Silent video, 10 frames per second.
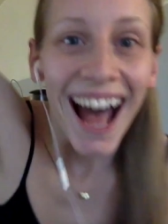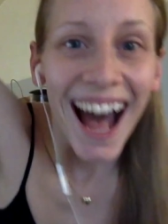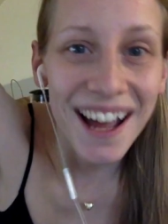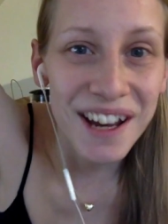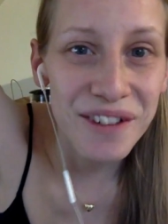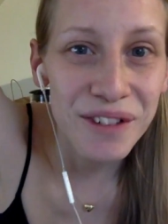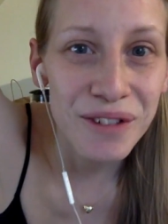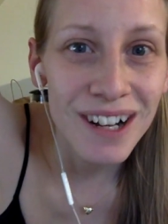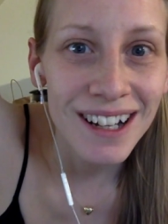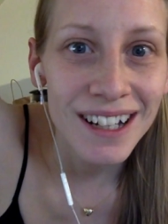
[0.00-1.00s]
Hi
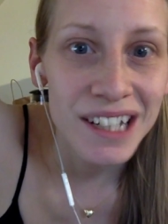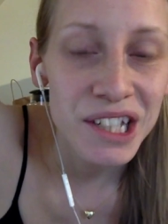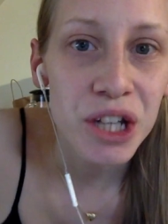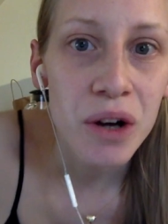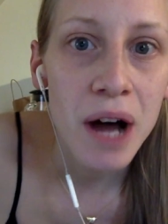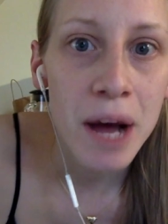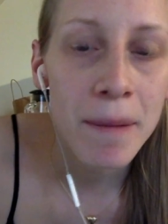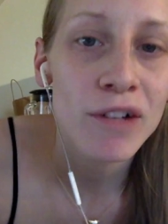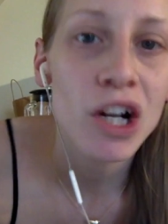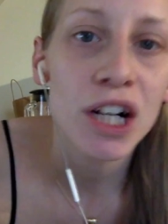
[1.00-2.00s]
everyone. So
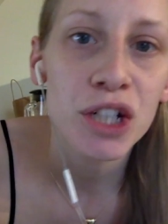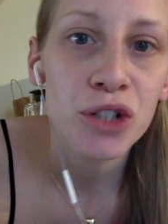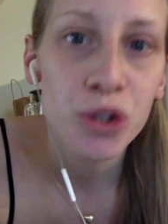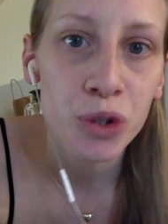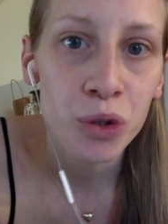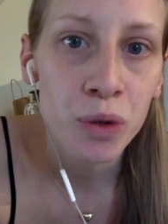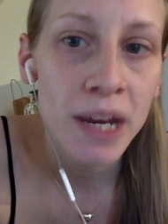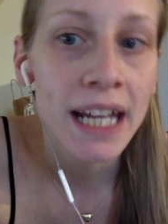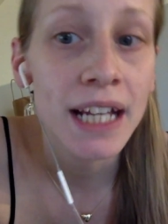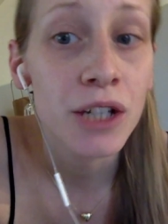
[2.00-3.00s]
I forgot to do
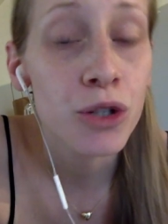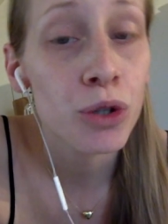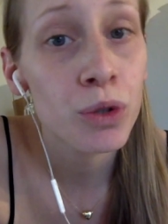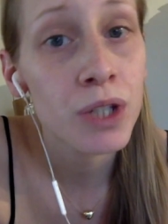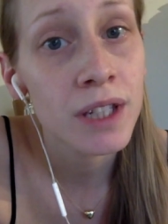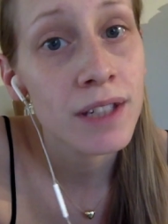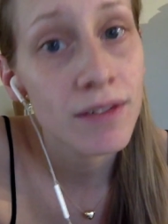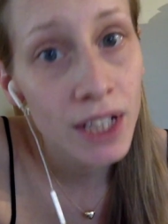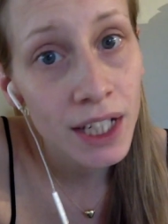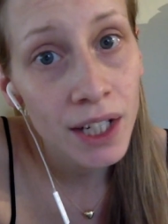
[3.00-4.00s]
a intro to this
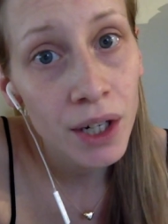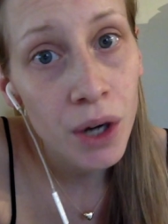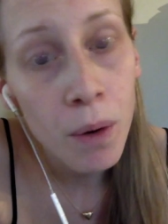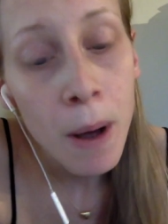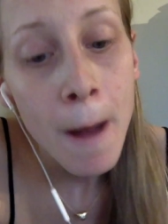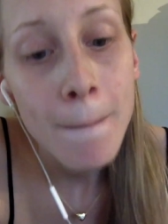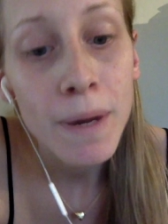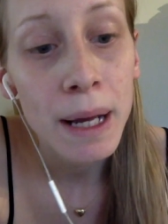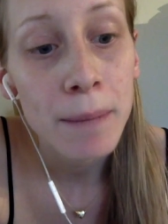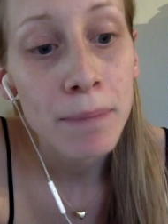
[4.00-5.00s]
video,
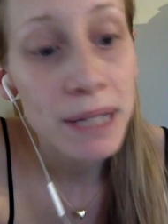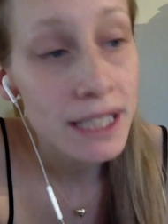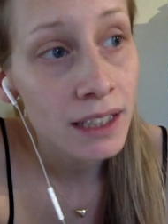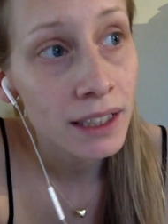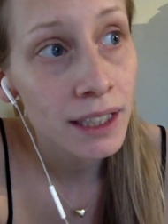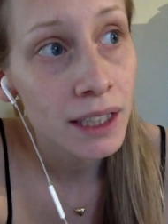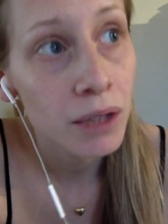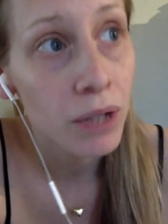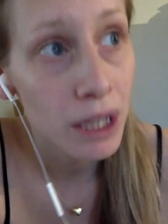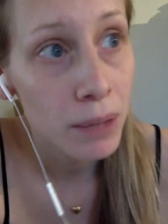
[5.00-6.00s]
but basically
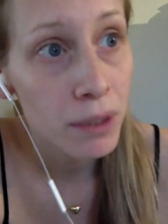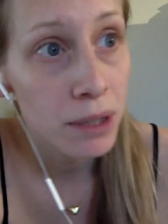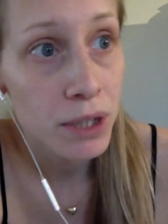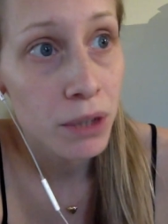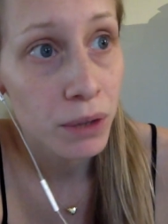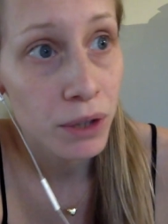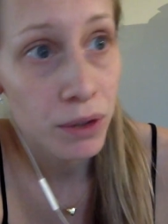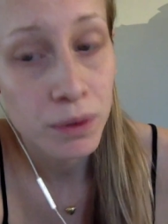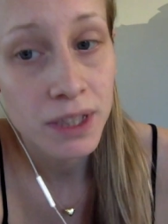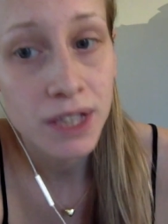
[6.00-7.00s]
what I'm going to be going
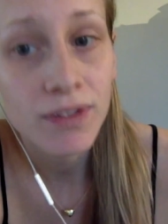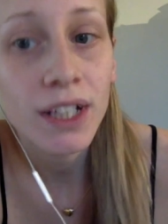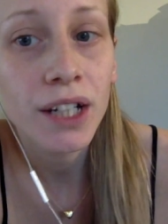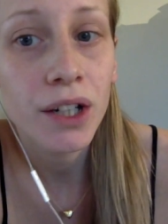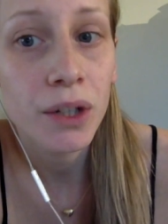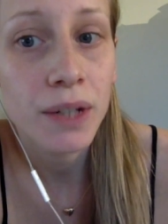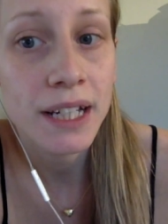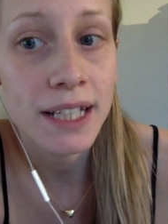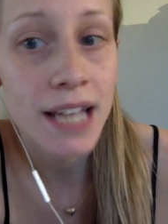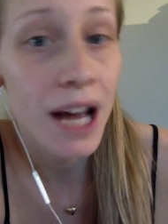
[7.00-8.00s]
through in this video
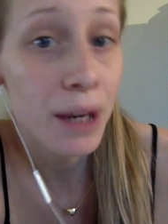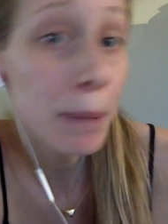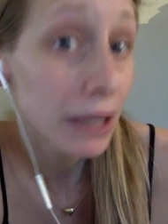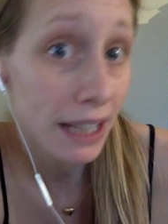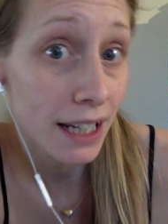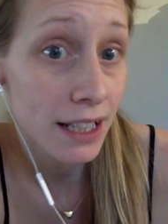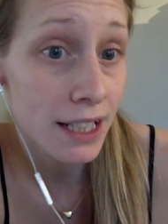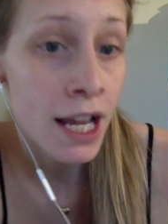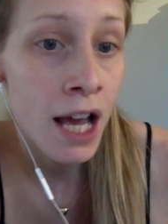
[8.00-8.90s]
is how to blend.